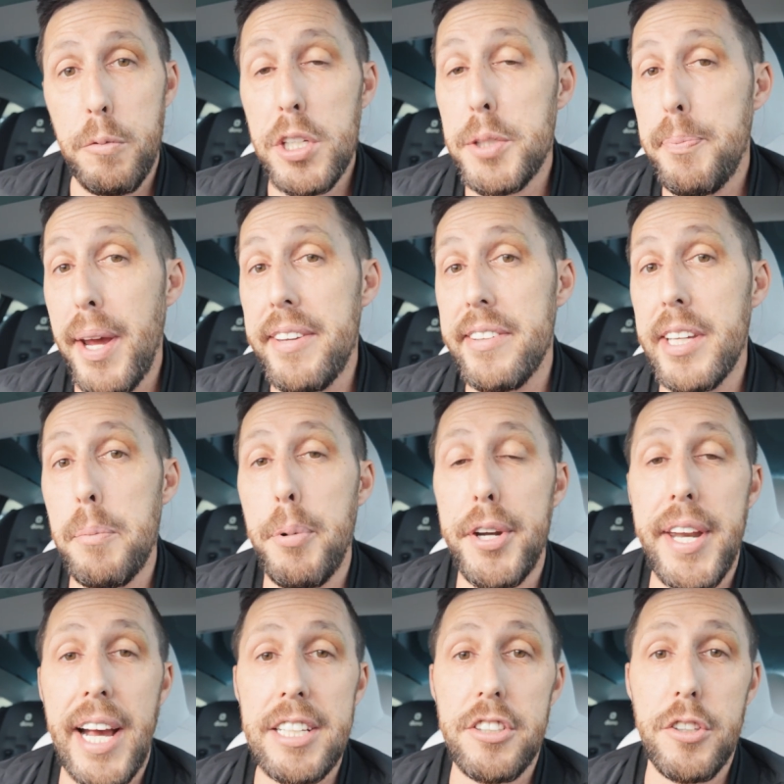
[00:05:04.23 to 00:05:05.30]
which basically
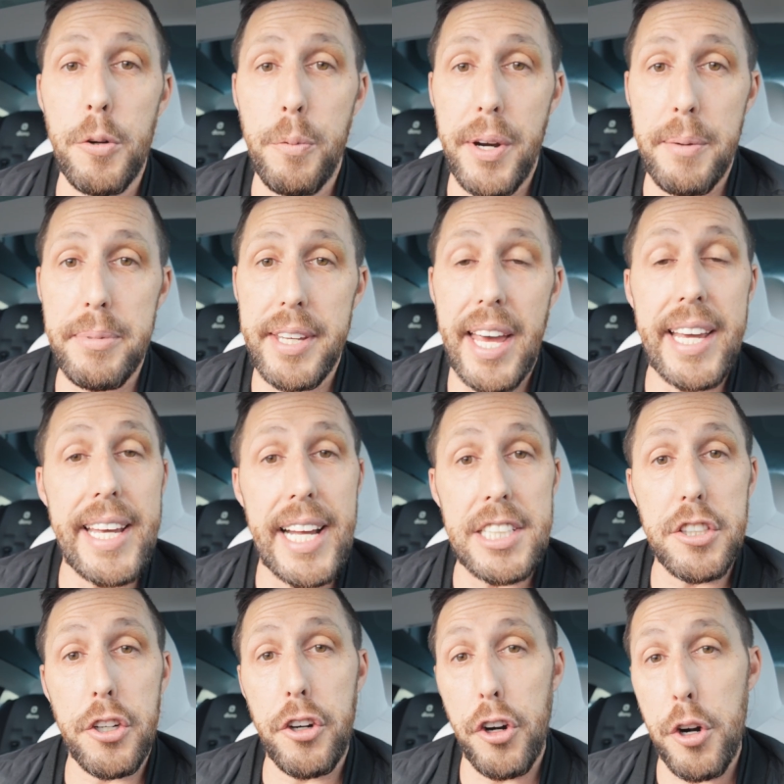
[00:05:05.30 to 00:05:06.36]
protects your rims
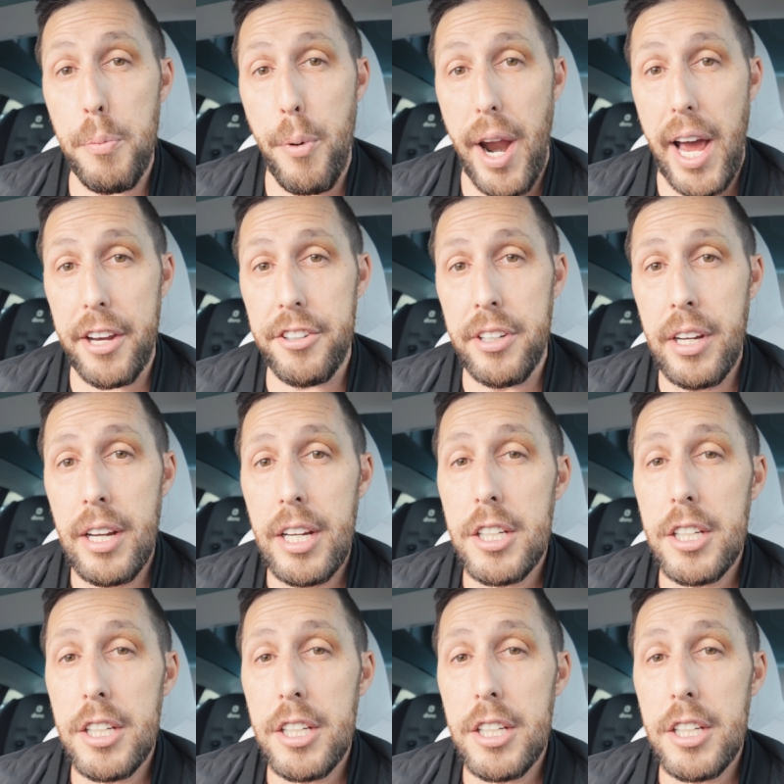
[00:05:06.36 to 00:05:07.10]
against curb rash.